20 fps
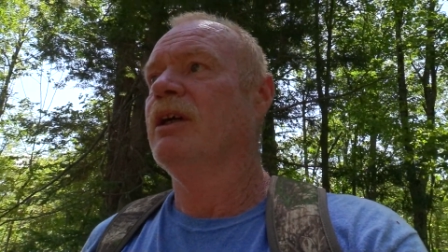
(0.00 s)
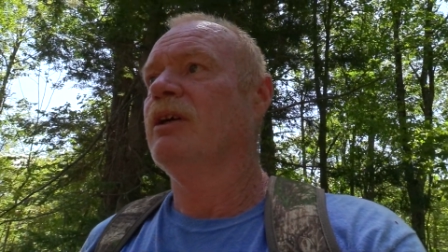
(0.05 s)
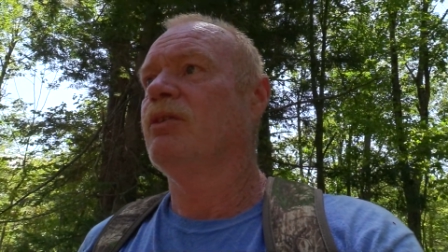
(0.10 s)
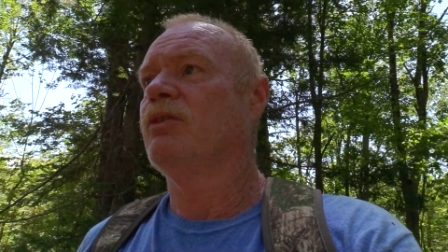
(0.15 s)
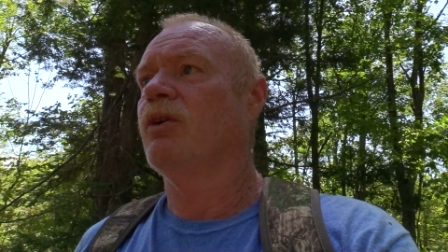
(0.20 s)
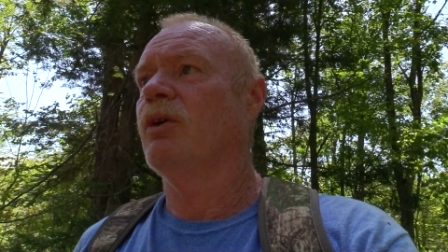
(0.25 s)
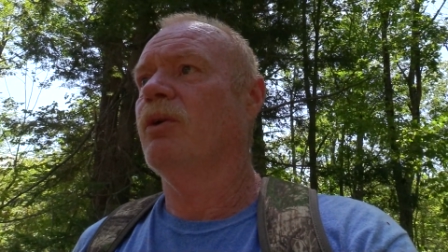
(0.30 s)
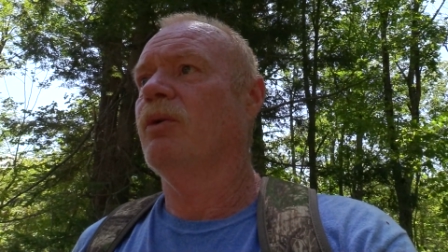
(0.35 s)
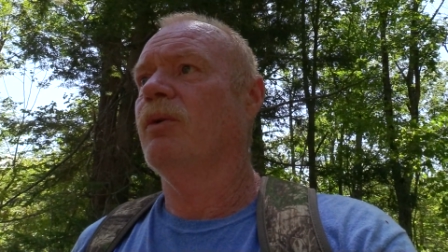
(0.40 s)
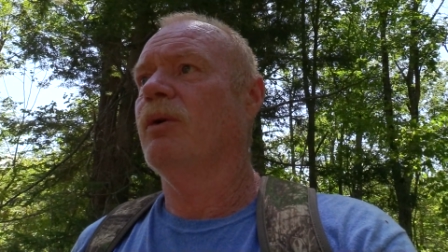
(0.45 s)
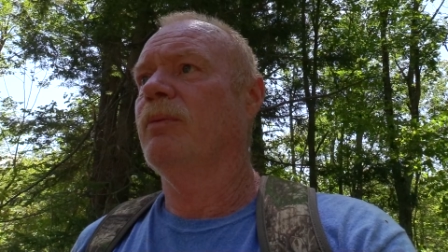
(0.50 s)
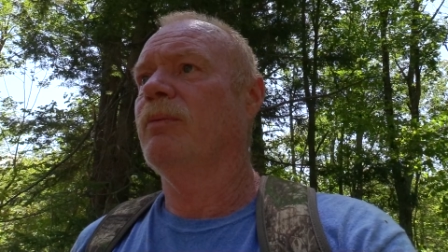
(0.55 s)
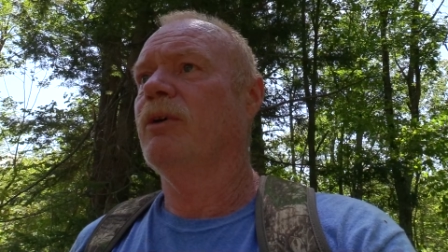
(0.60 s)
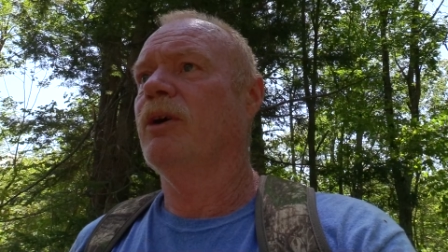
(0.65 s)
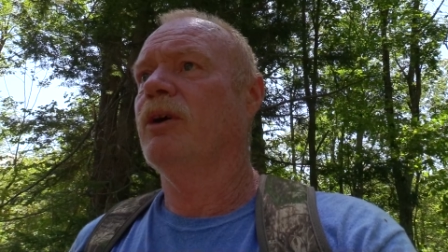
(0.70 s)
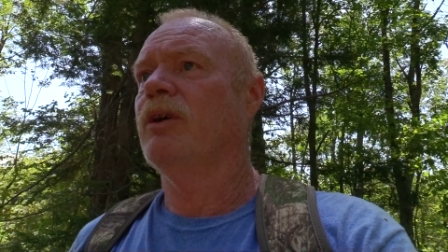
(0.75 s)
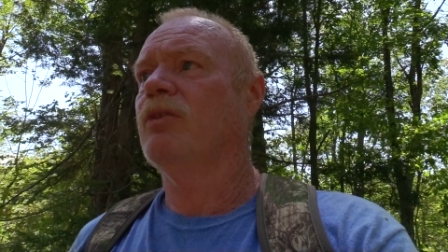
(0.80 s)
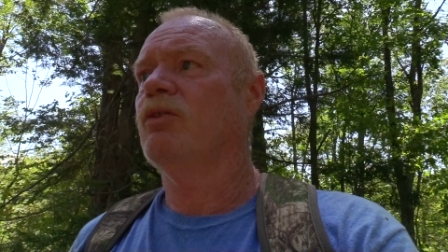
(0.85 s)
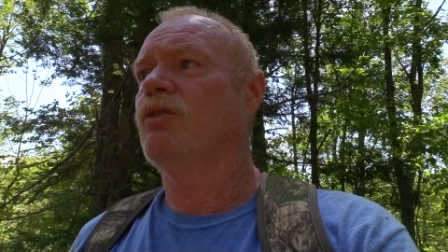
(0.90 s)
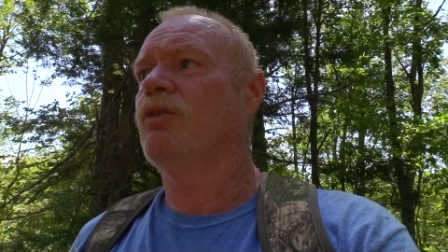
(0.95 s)
So I'm
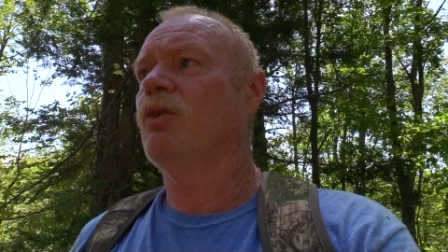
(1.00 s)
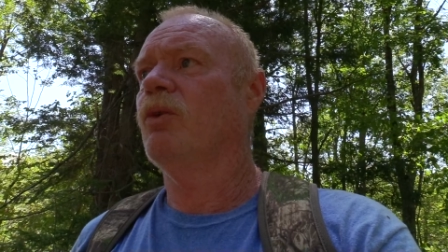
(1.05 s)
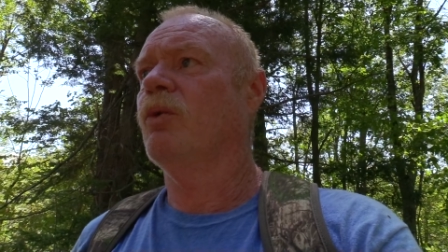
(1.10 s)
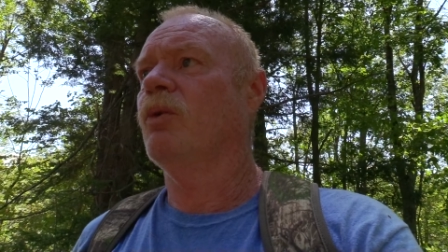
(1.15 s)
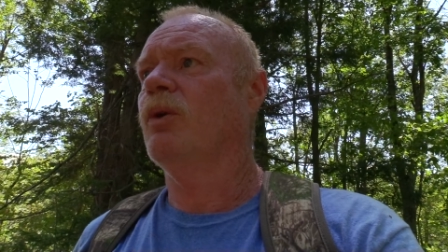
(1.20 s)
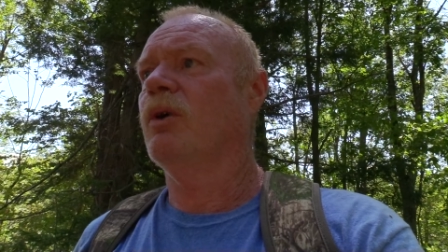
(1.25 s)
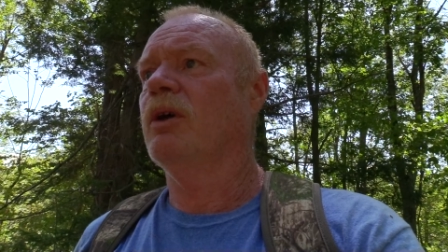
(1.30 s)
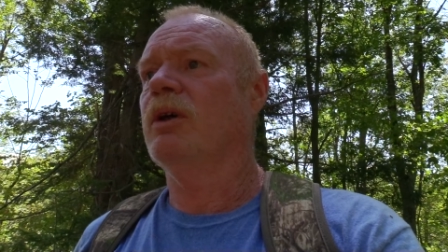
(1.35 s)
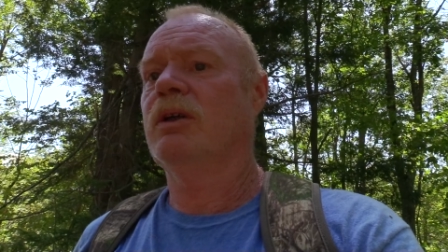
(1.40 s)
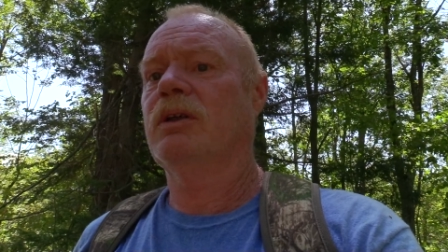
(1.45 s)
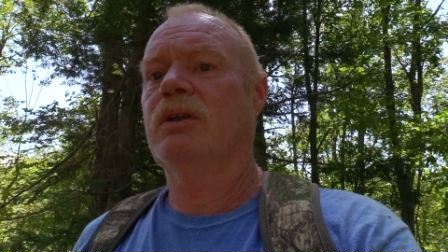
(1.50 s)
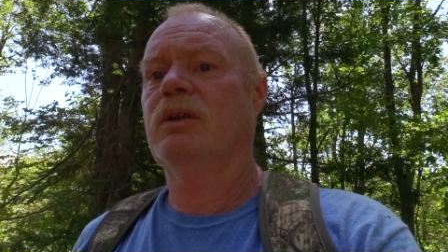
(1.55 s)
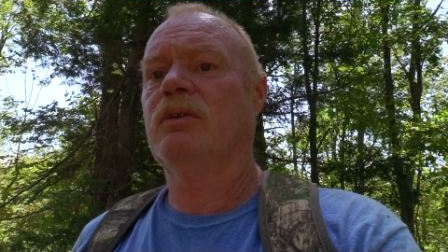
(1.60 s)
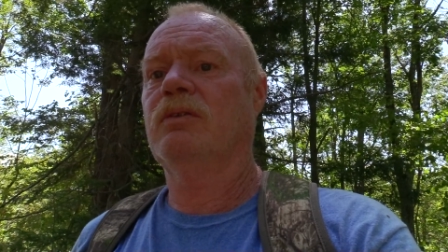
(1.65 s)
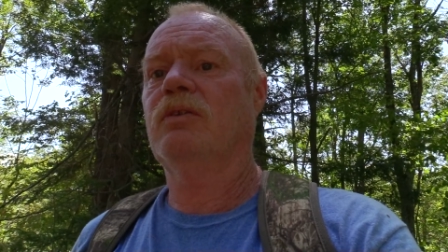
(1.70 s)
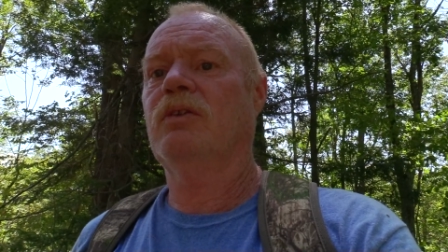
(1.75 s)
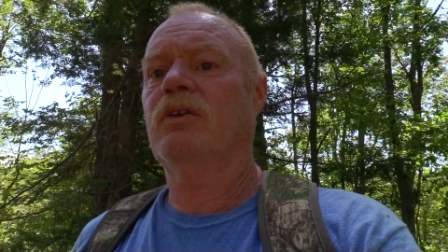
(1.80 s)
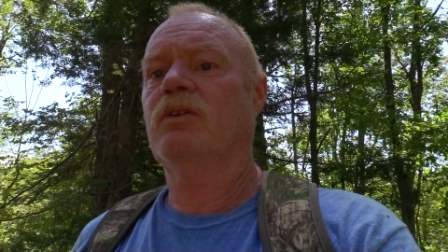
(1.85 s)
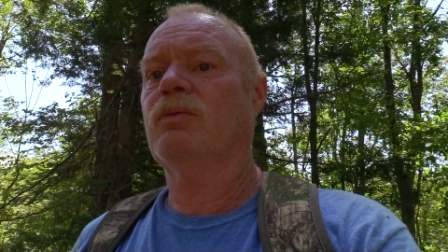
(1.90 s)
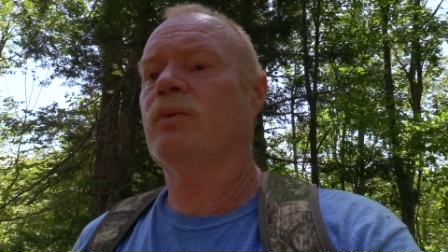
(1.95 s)
not sure
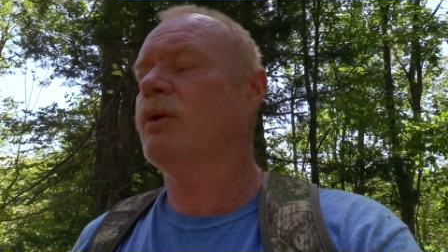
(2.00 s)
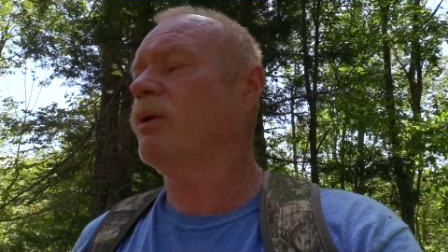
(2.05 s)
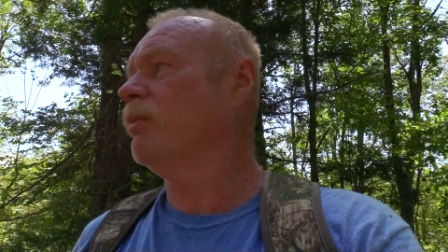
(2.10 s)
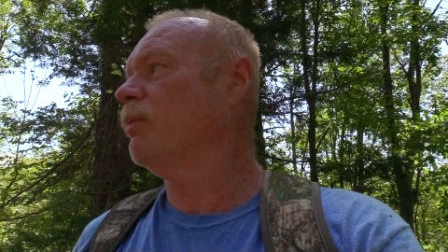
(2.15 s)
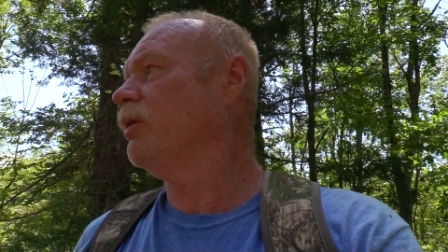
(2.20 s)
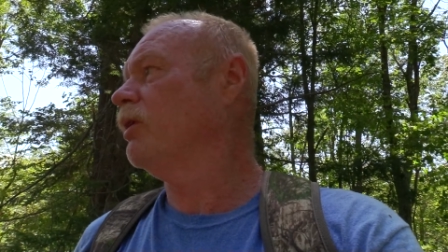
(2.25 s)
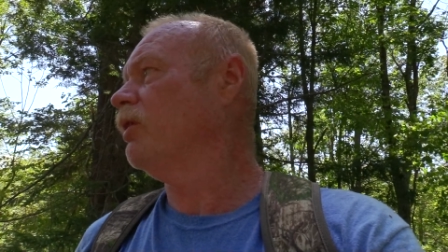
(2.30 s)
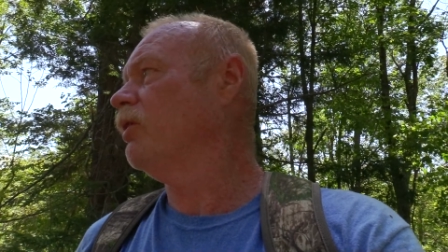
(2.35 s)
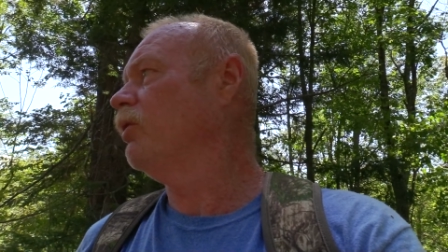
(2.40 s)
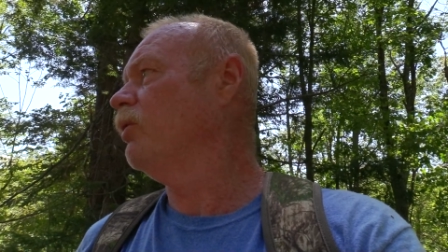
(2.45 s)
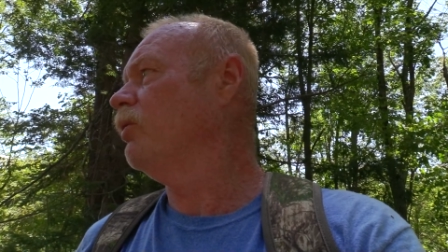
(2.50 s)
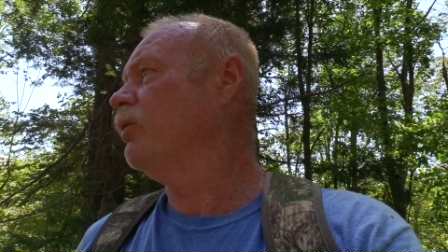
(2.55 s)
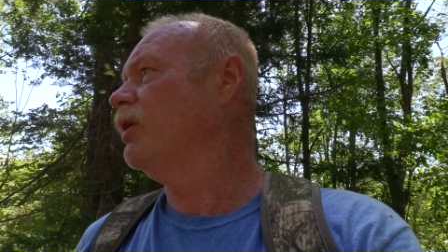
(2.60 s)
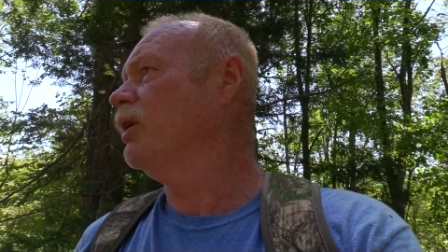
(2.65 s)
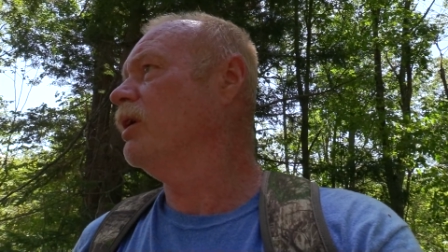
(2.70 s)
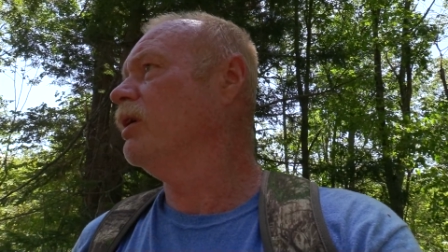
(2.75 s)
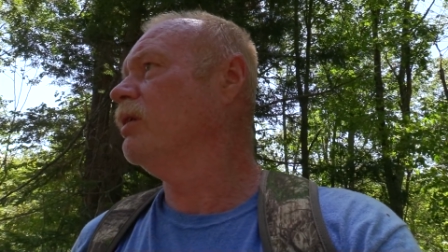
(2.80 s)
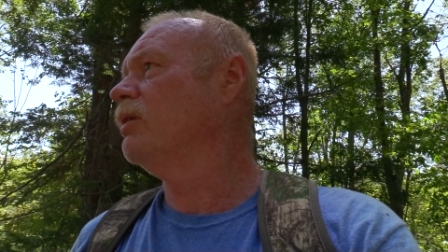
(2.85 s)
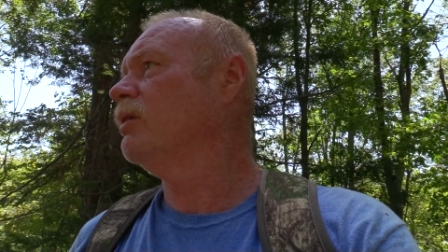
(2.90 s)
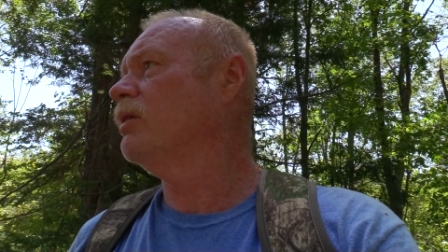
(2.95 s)
just what I'm going to do
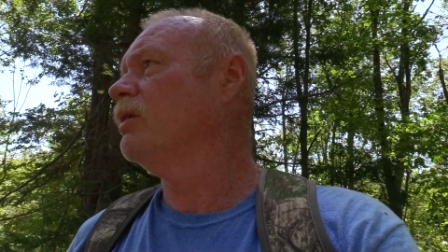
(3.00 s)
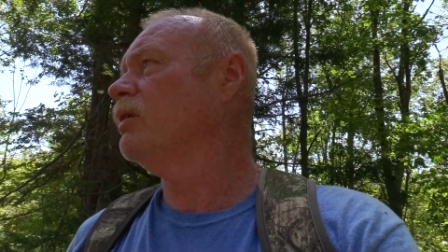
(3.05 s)
here.